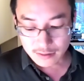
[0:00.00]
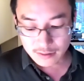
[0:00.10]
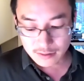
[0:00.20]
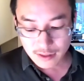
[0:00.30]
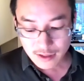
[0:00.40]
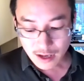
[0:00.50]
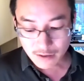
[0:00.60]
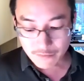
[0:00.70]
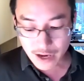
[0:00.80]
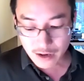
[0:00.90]
is
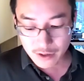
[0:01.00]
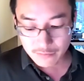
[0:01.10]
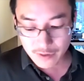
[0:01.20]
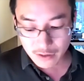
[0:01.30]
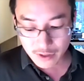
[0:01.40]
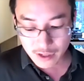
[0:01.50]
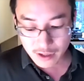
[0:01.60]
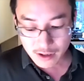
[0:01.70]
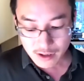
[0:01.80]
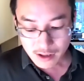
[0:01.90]
a very,
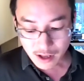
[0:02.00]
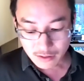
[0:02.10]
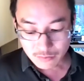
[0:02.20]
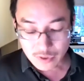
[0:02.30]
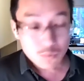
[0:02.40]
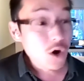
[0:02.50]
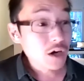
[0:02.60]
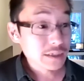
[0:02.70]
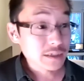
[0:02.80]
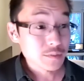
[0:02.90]
very
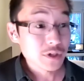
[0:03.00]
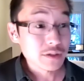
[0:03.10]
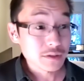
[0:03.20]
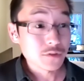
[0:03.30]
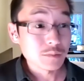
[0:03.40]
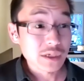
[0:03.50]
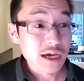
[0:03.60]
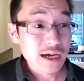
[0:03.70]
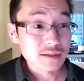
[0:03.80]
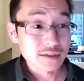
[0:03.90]
rewarding experience for
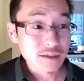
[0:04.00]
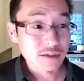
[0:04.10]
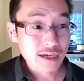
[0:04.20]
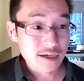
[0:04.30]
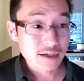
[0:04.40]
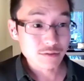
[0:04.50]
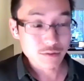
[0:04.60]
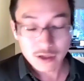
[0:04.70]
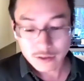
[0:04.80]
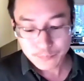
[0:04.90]
me as a leader as I
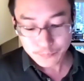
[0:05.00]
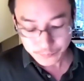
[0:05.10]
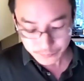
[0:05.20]
grow.